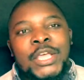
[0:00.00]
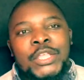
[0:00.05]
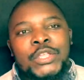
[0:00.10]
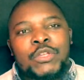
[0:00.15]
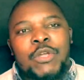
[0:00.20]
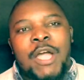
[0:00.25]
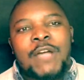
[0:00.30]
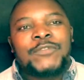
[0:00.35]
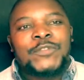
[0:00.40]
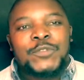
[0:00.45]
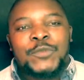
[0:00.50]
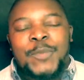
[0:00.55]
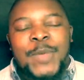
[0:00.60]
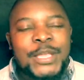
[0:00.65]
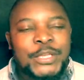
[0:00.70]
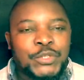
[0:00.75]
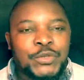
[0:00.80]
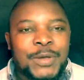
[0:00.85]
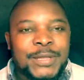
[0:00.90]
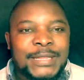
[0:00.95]
you have to
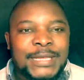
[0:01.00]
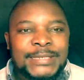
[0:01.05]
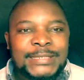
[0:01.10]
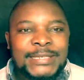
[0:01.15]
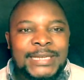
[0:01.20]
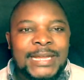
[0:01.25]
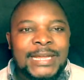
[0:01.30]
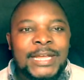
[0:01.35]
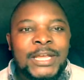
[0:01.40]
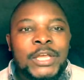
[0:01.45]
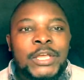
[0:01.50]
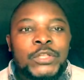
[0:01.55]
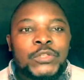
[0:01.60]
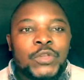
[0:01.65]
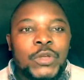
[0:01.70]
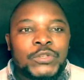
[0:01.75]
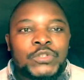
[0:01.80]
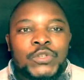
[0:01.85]
make sure that you're